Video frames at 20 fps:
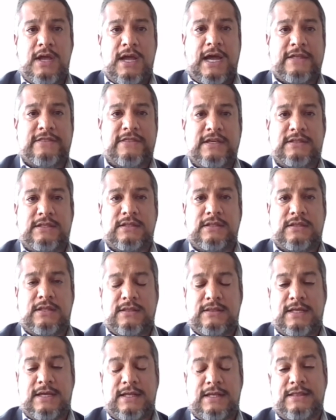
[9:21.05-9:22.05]
I think
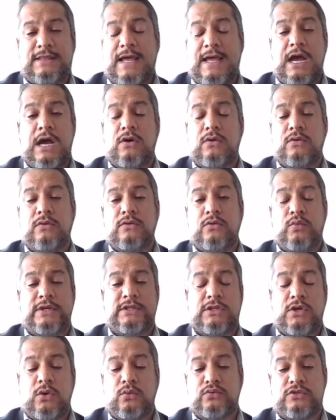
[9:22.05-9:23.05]
that now we
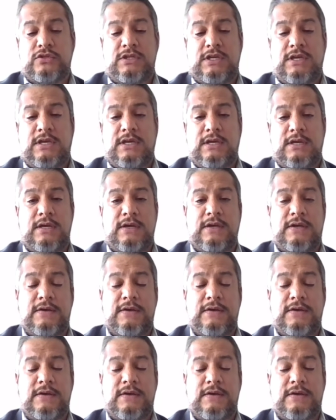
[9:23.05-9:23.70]
don't see